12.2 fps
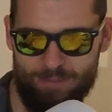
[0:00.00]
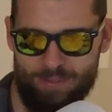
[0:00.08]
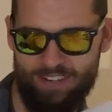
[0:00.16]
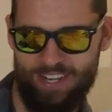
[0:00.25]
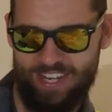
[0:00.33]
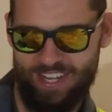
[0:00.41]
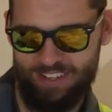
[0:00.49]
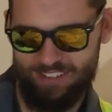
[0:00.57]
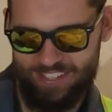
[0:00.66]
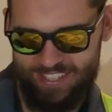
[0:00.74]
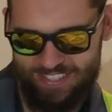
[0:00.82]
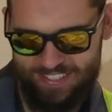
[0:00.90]
me right now
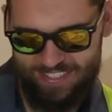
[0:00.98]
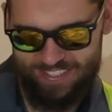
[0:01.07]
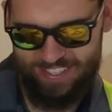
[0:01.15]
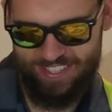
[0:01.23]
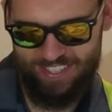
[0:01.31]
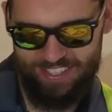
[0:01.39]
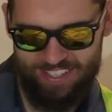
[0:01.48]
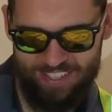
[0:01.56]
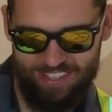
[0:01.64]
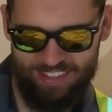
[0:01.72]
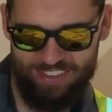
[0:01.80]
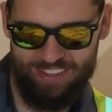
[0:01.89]
is
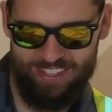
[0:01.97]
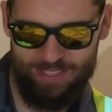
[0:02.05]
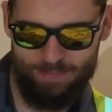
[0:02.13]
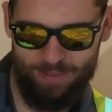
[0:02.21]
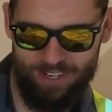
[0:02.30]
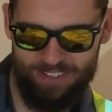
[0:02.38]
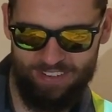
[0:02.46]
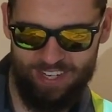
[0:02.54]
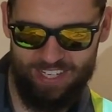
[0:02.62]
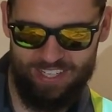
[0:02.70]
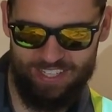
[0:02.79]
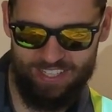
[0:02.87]
this part
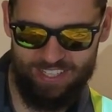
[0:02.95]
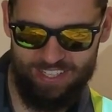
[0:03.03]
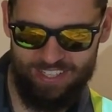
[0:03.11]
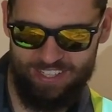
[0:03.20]
right here.